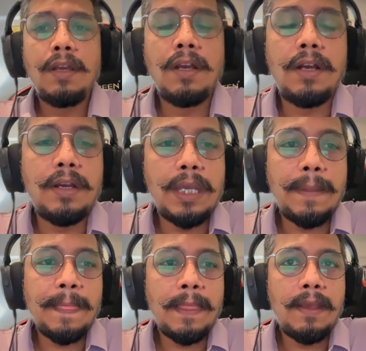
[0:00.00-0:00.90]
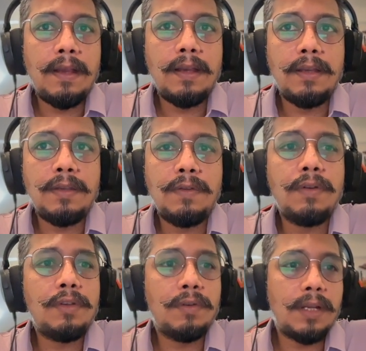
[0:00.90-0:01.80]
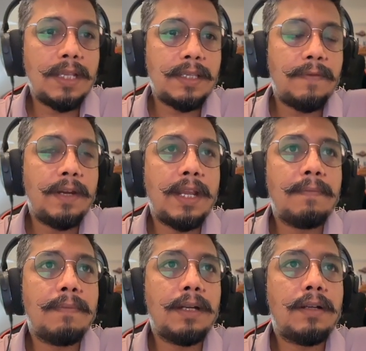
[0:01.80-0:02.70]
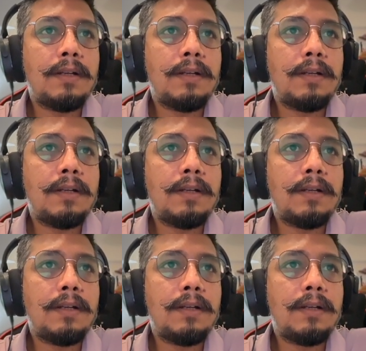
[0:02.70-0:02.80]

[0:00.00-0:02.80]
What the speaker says: uh, utilize every time, but